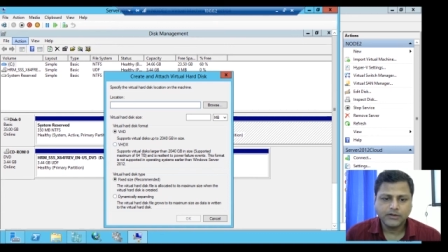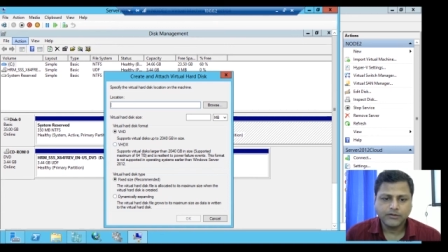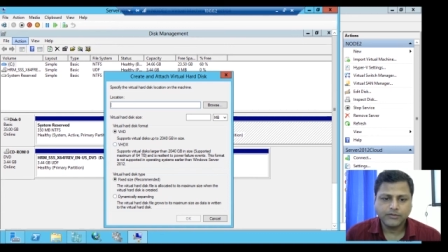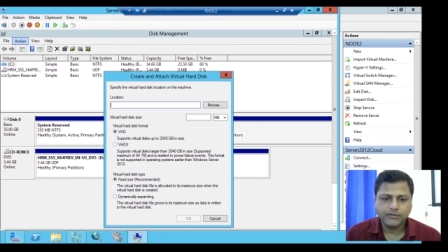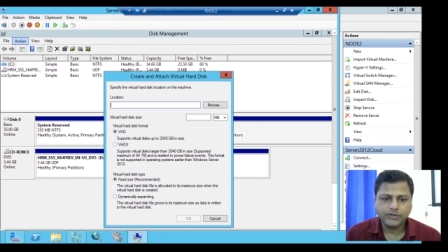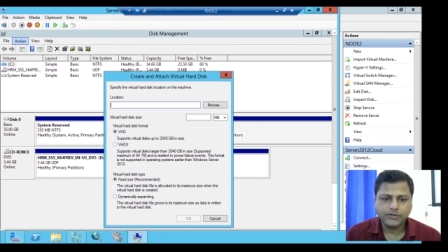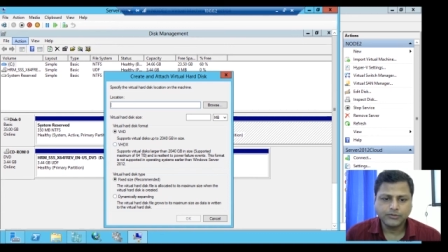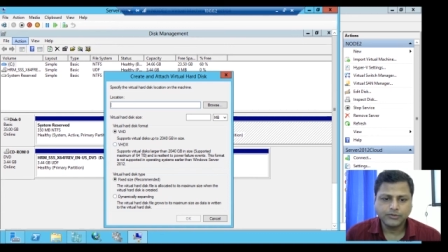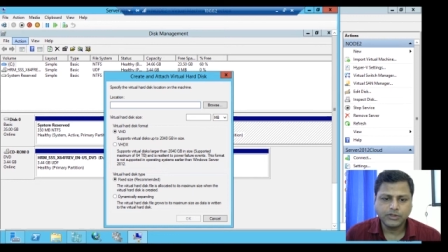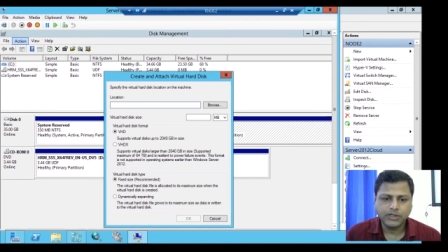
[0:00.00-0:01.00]
with
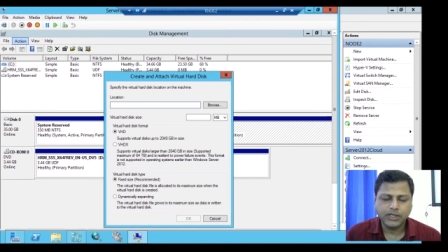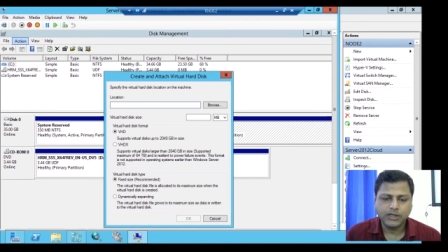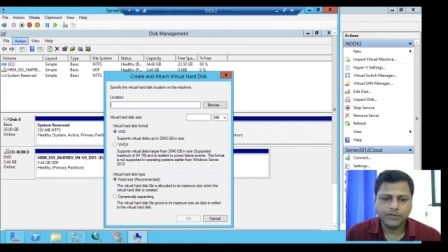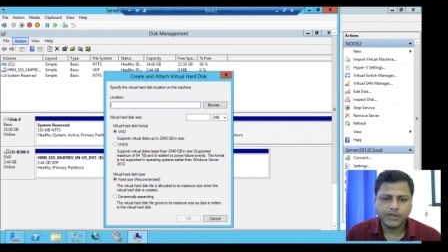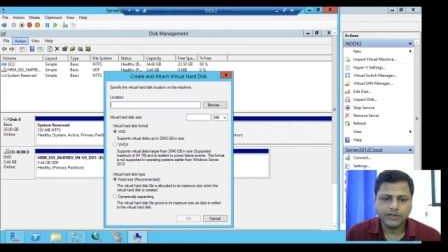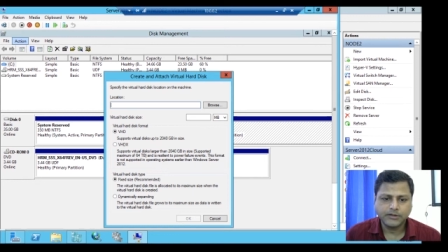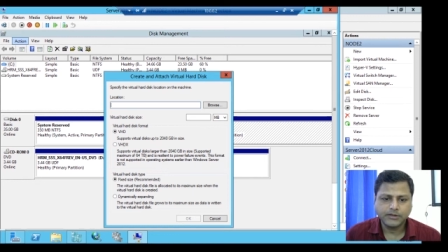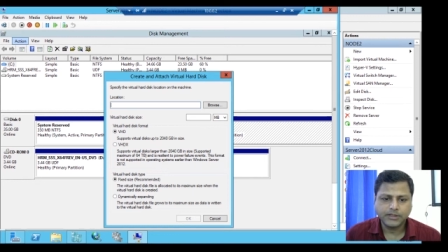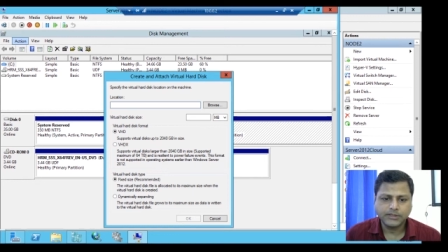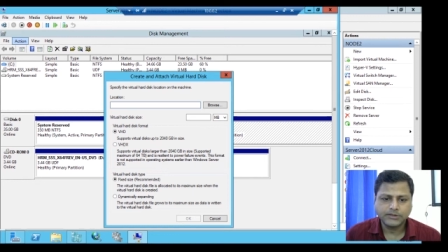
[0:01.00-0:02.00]
2 gigabyte,
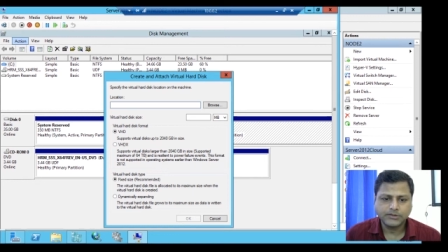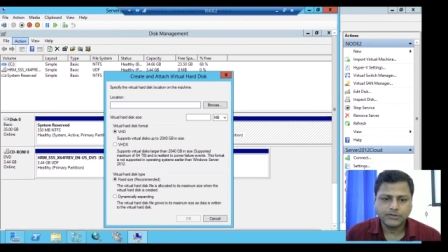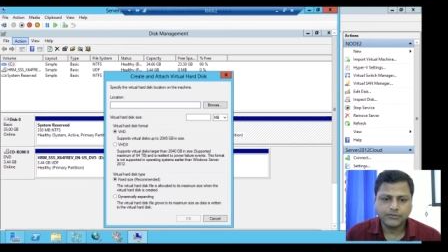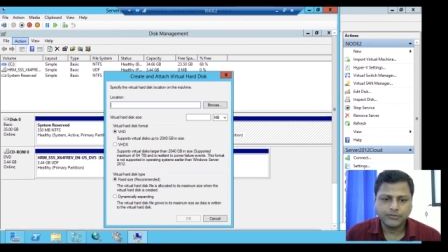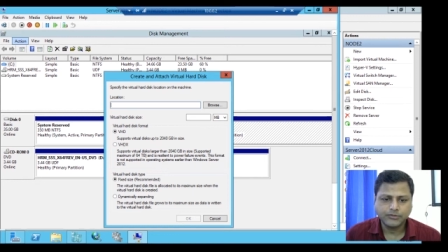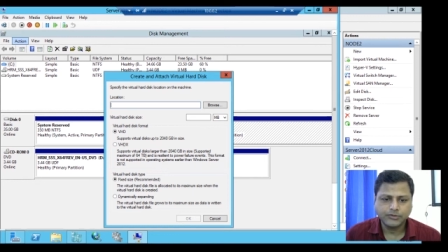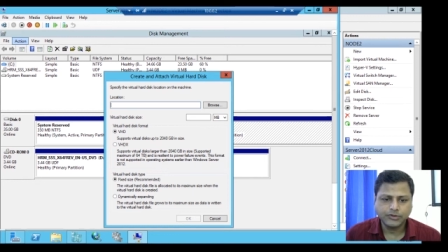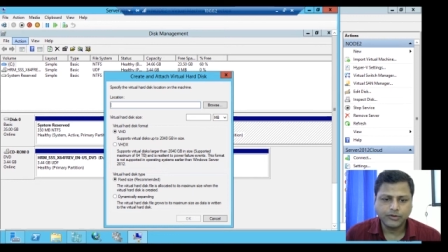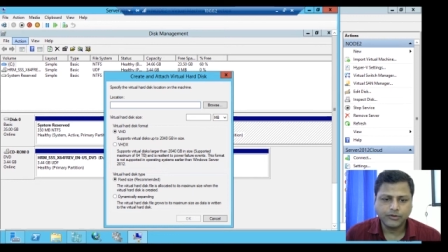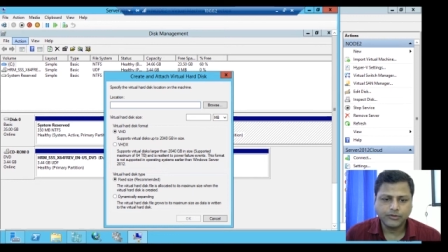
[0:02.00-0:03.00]
that is
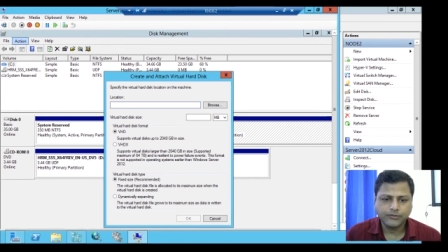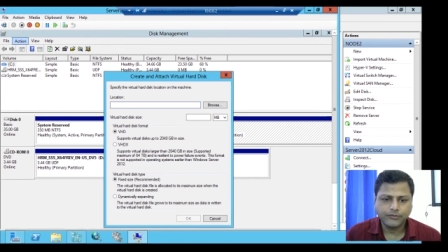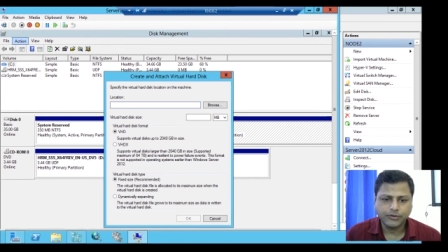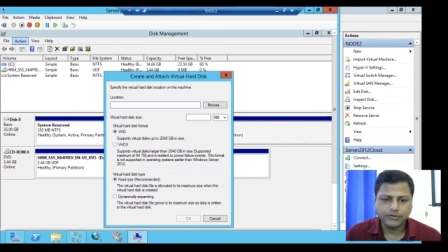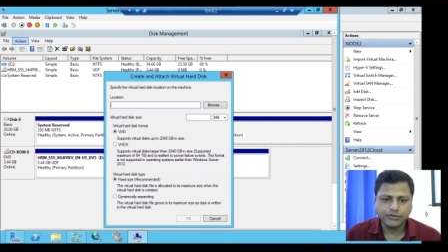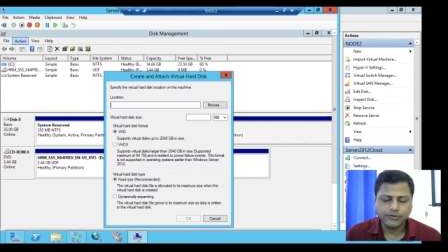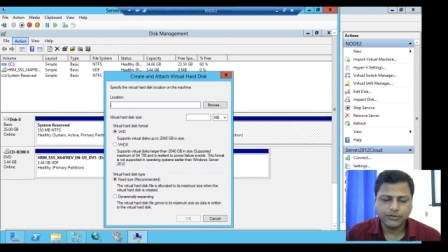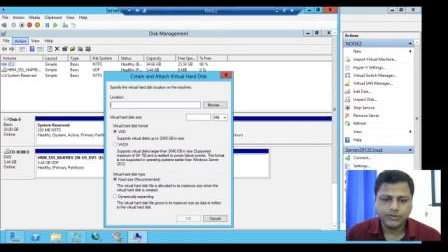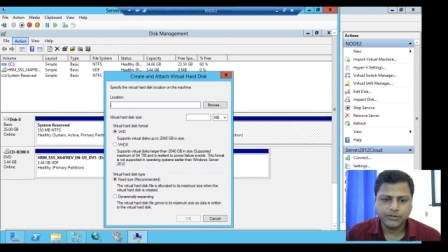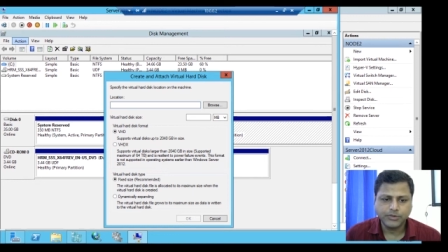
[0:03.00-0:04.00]
2040
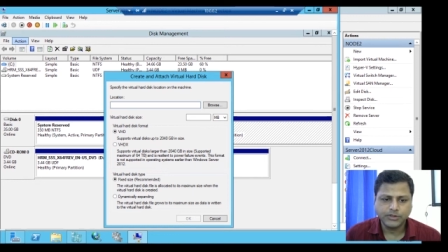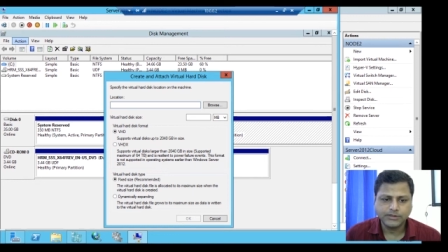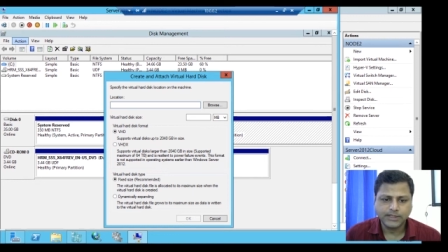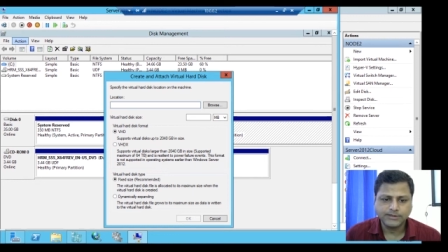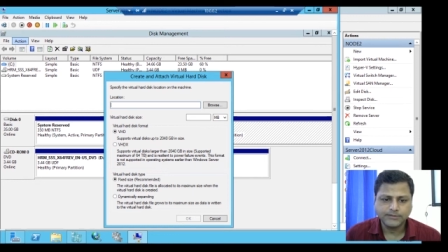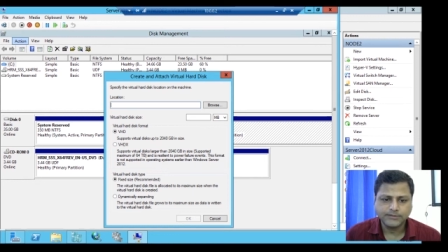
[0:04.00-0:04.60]
GB size.